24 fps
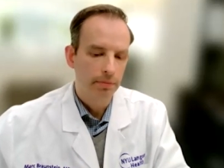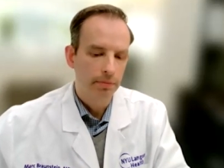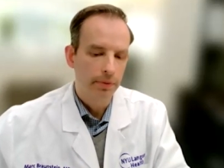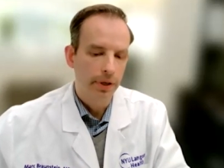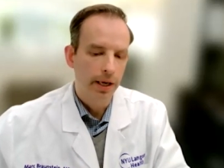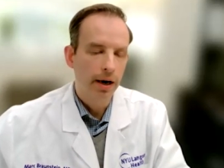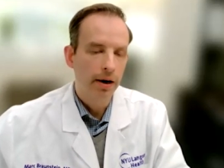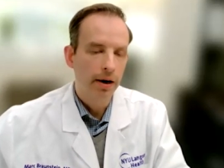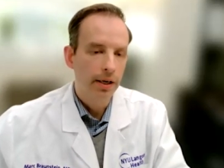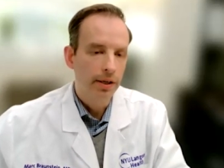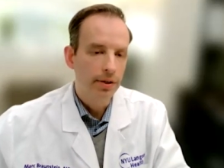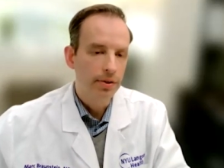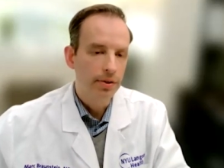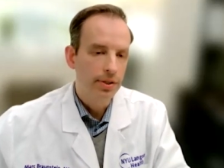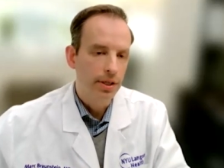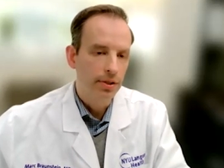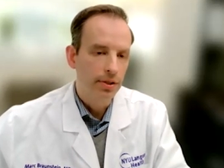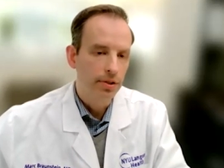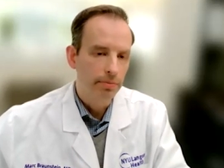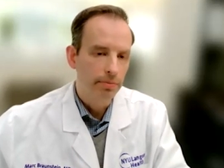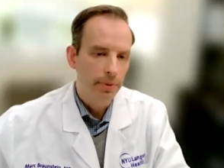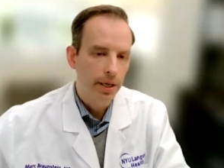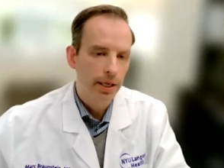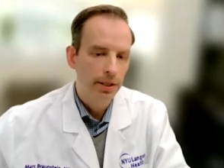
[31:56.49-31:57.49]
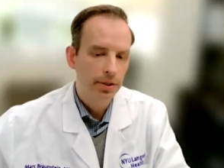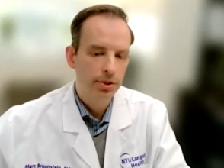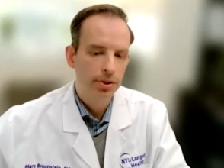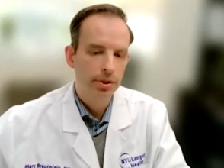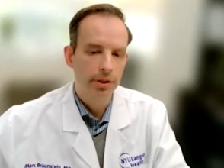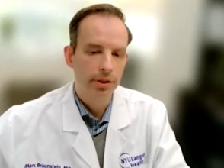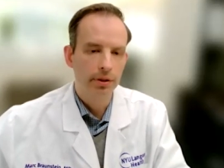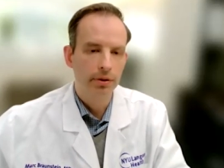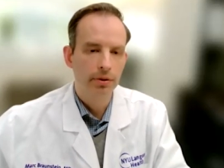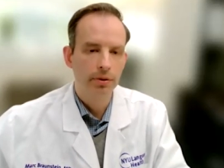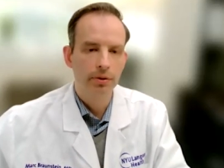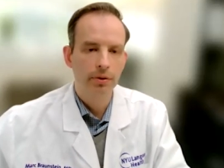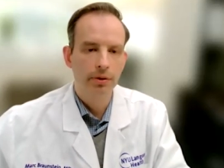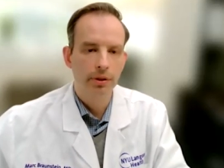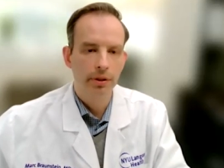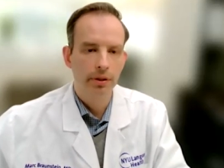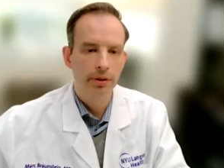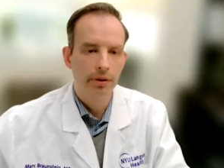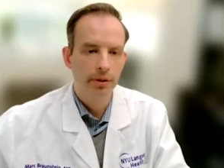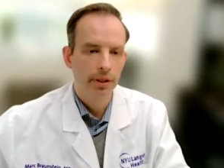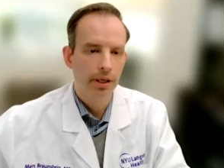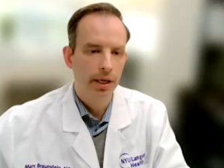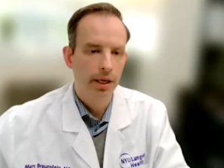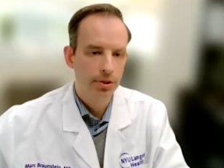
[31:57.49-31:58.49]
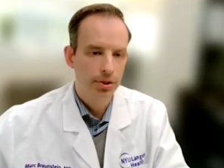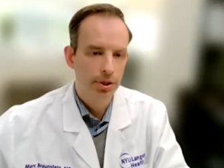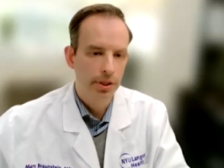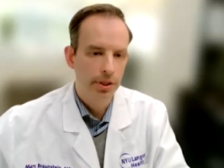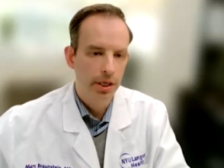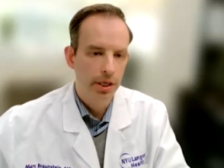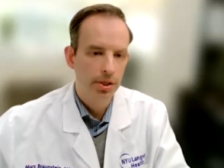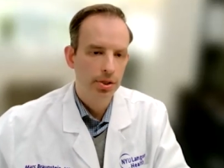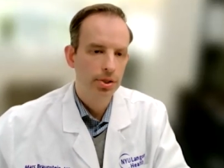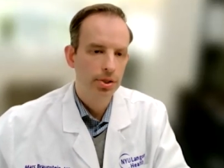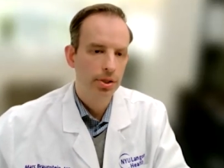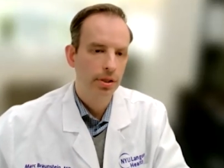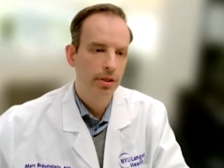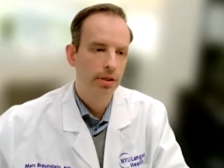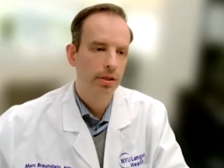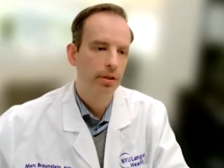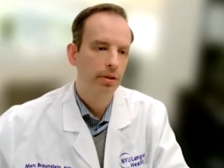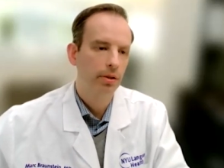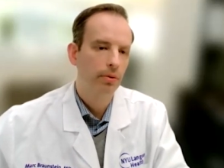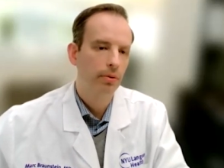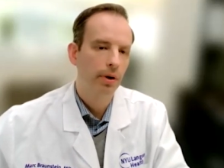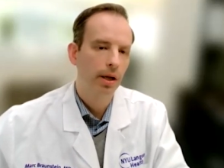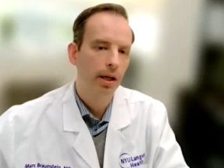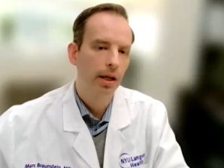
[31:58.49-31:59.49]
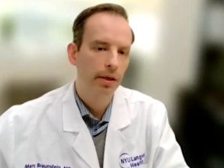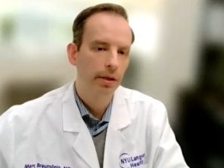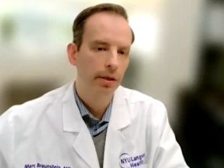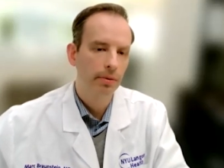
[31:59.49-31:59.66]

areas that you mentioned, including education, quality